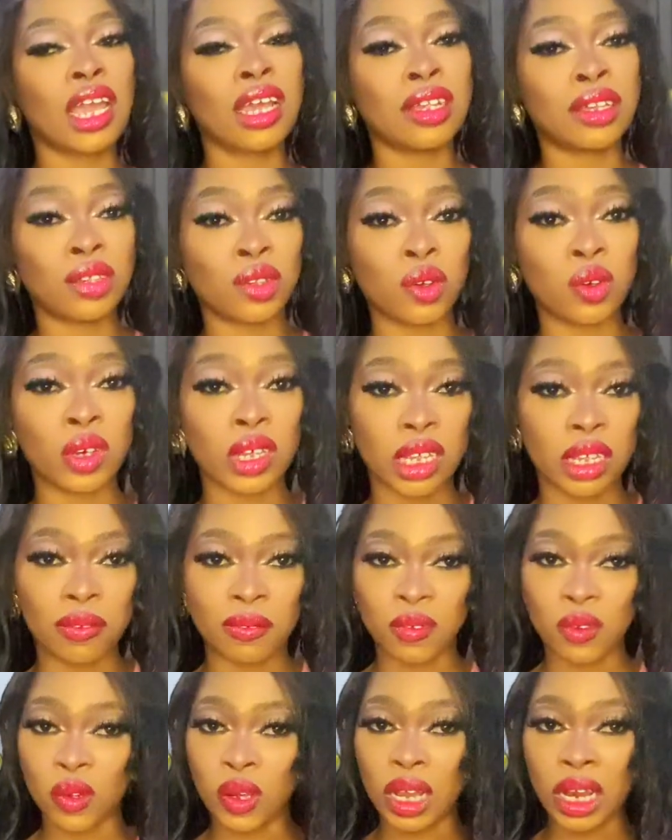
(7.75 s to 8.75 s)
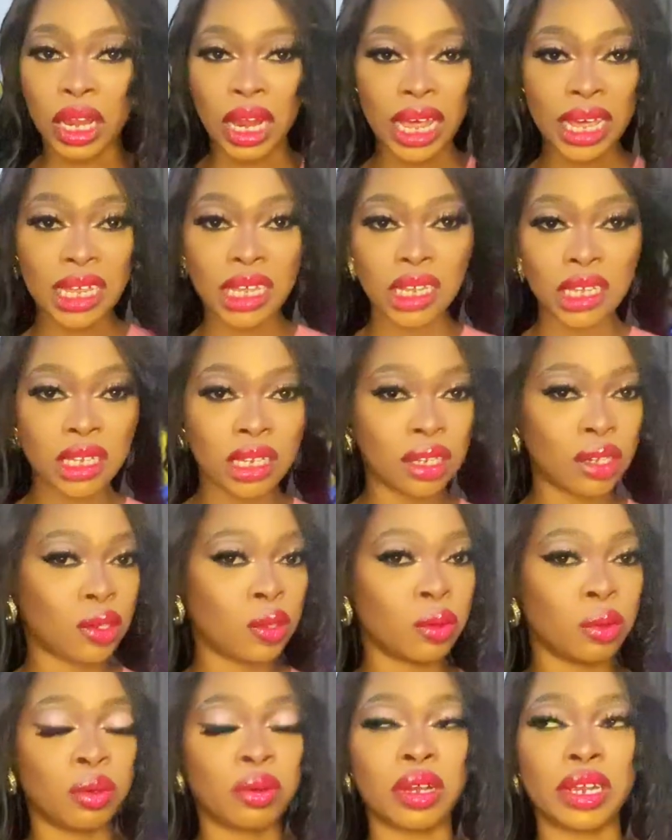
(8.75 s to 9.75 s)
So if you are liking this
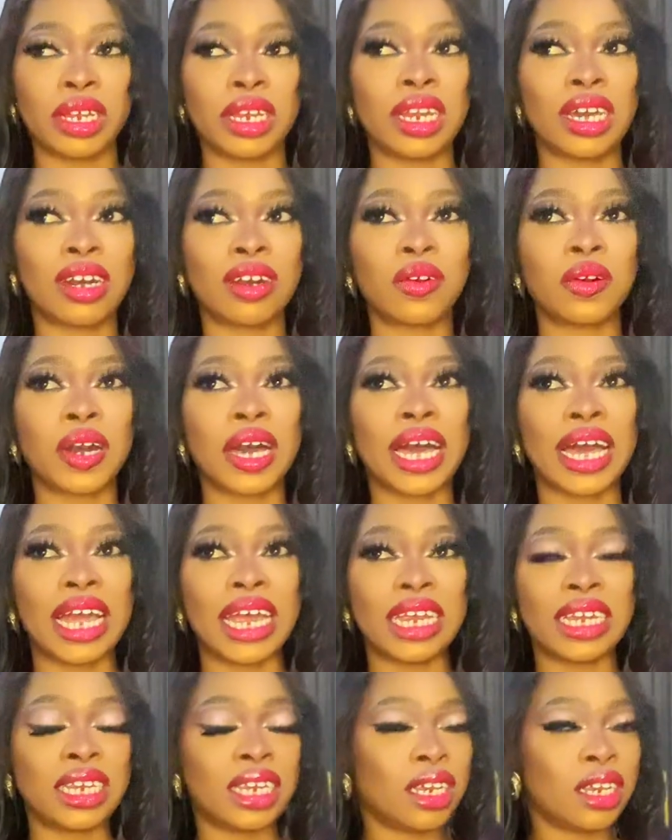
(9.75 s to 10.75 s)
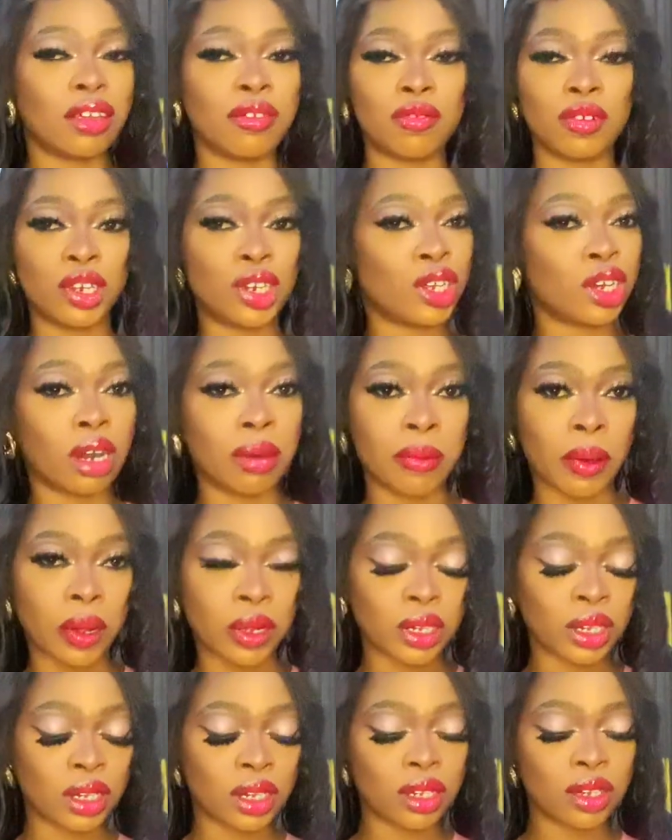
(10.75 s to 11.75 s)
look right now, I did a video about
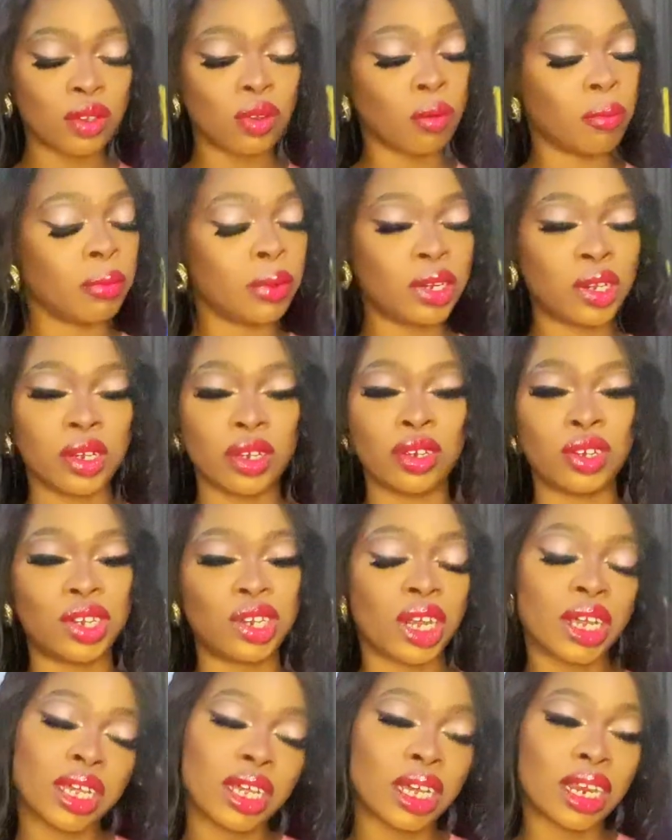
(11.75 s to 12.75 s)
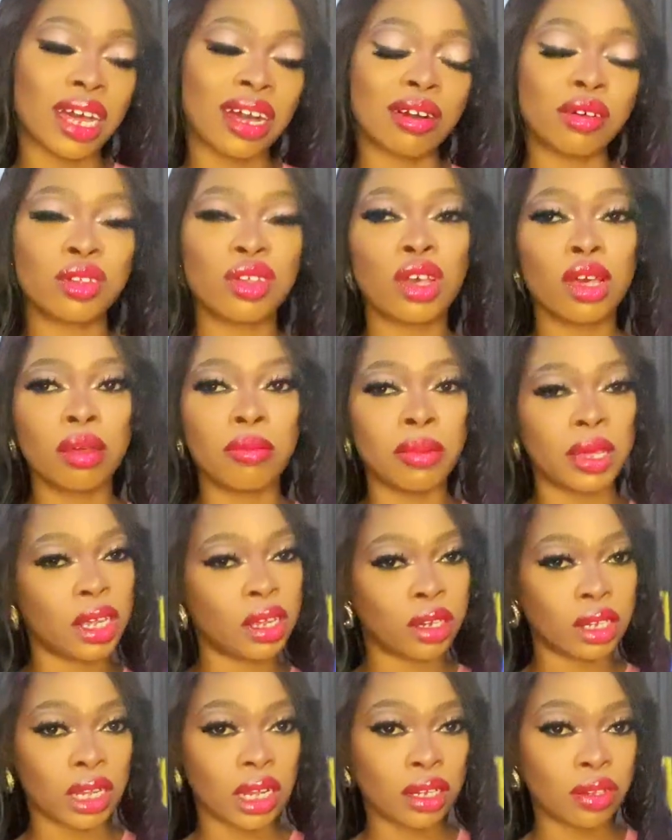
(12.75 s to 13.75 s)
it, so make sure you check it out,
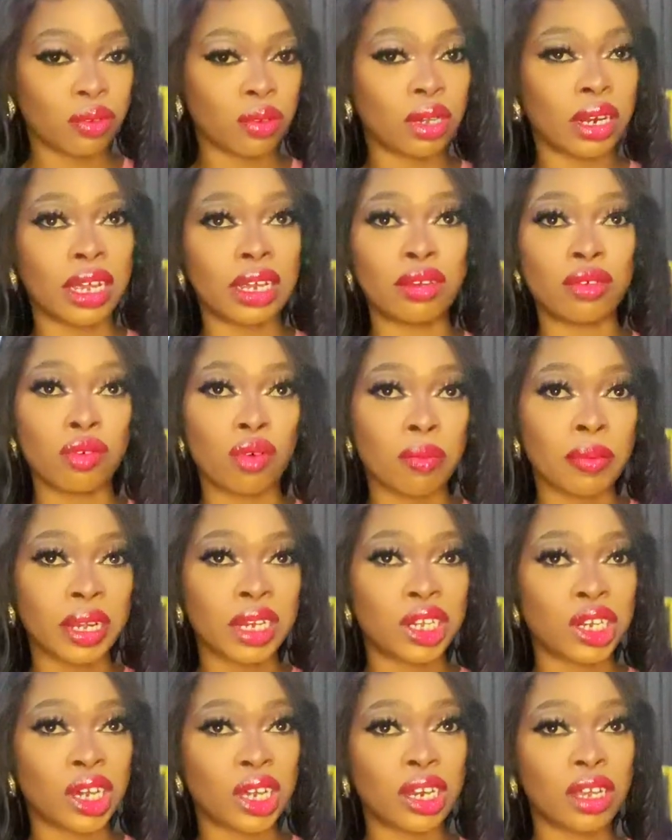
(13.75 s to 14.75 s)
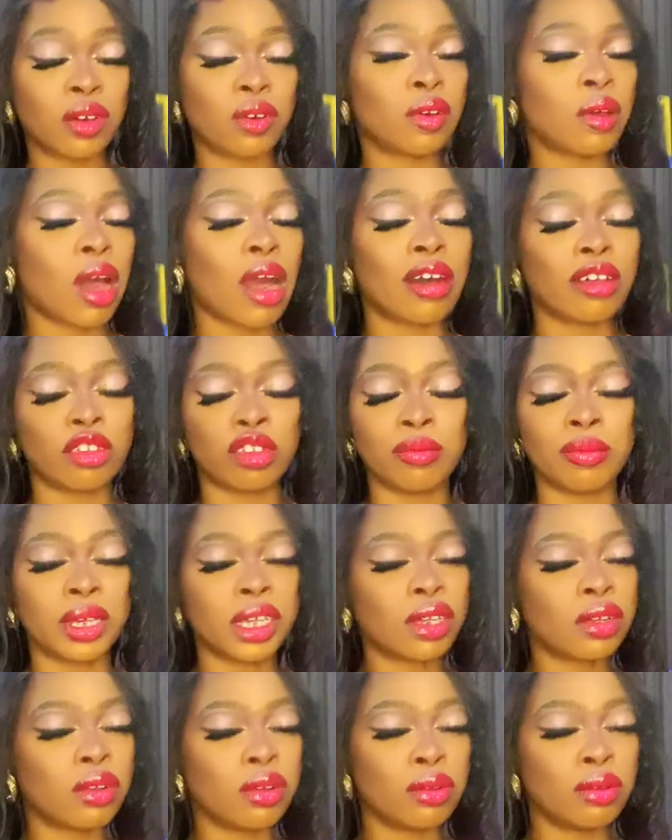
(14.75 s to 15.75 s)
because that is what I do on my channel, how to
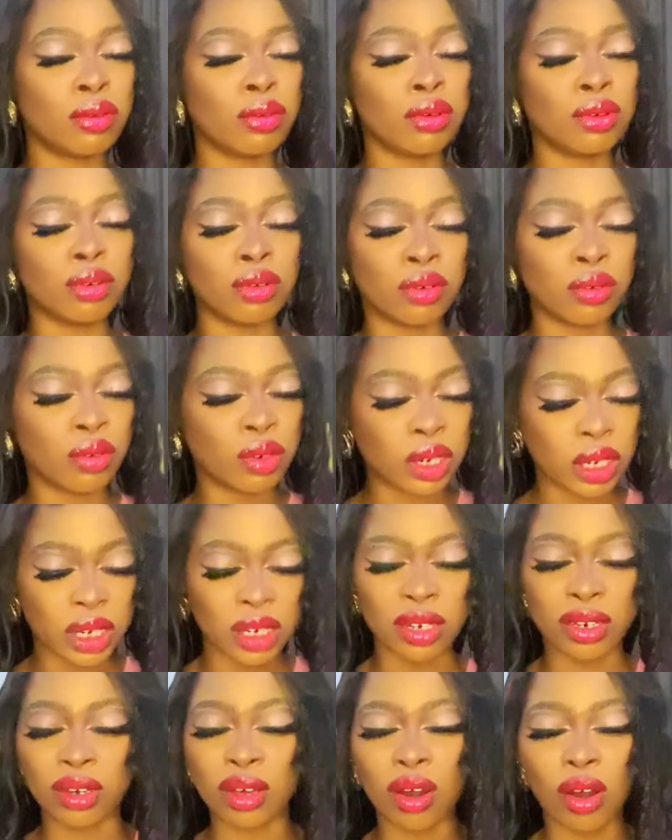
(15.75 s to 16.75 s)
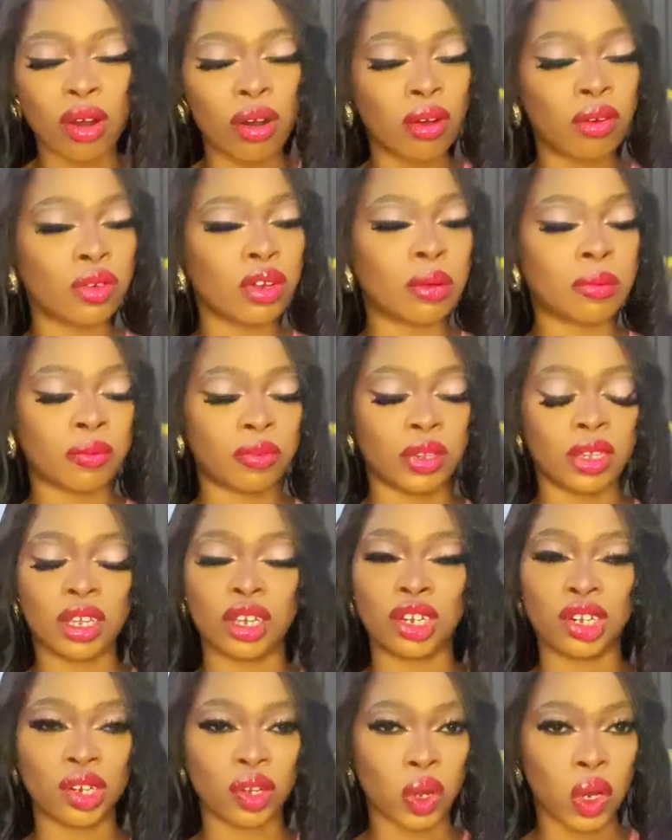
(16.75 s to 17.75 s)
make it look good in all
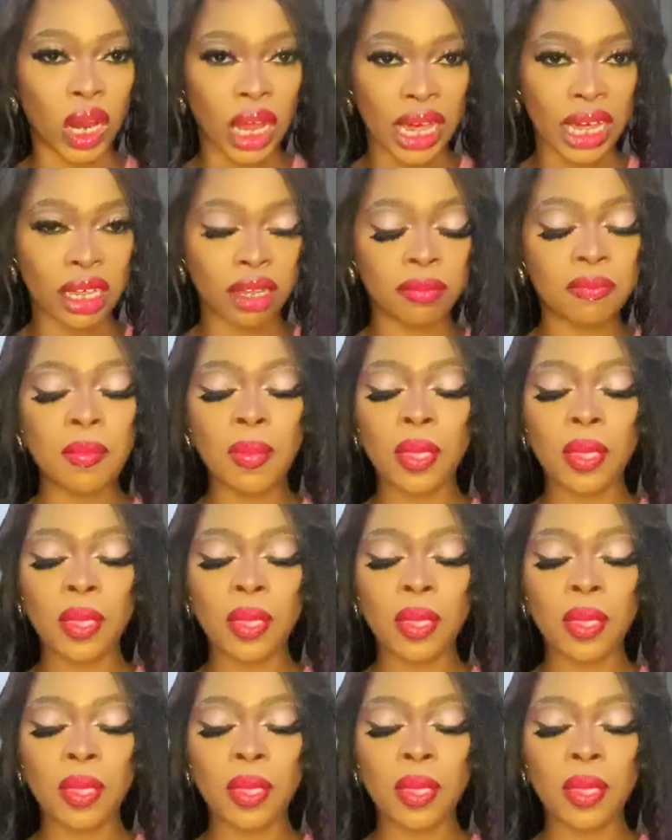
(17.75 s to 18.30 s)
ramifications, like